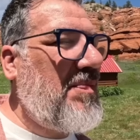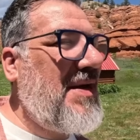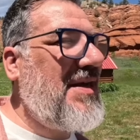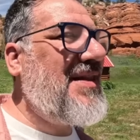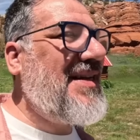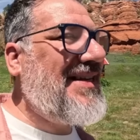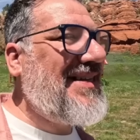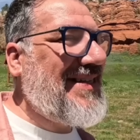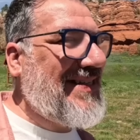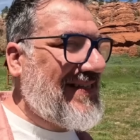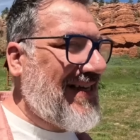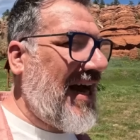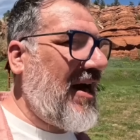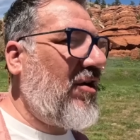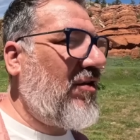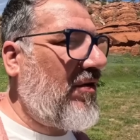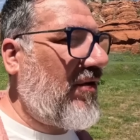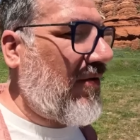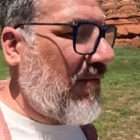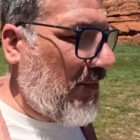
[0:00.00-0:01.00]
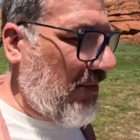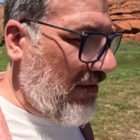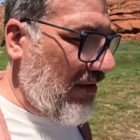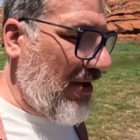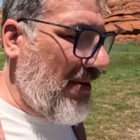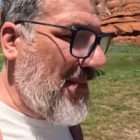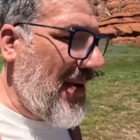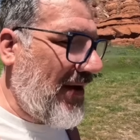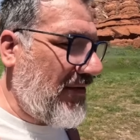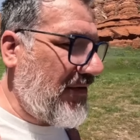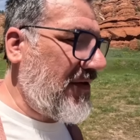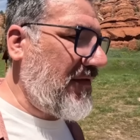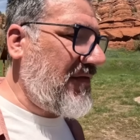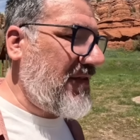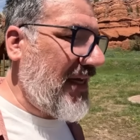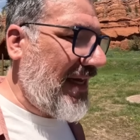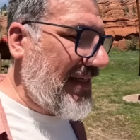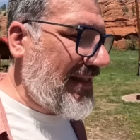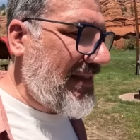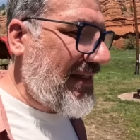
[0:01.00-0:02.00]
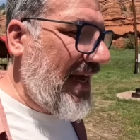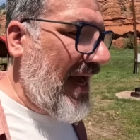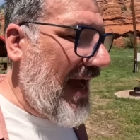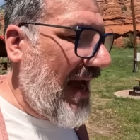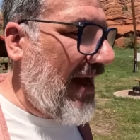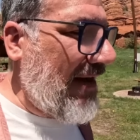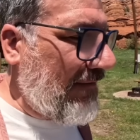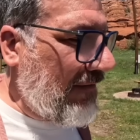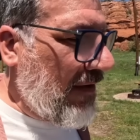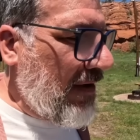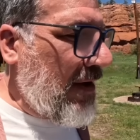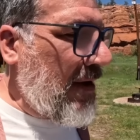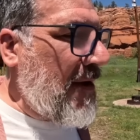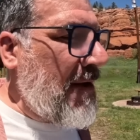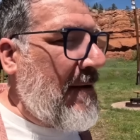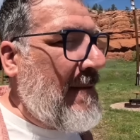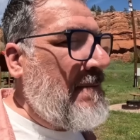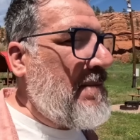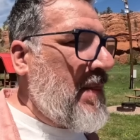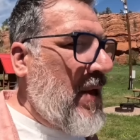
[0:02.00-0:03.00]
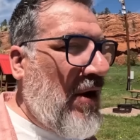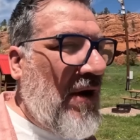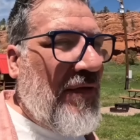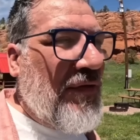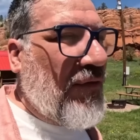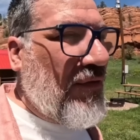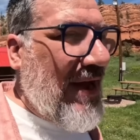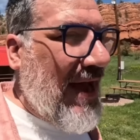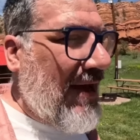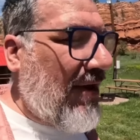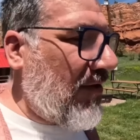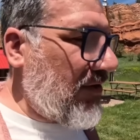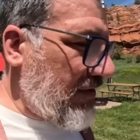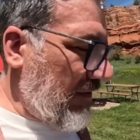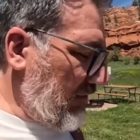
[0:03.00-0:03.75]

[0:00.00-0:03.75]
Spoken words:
be the desirable amount of sites to have on 3 acres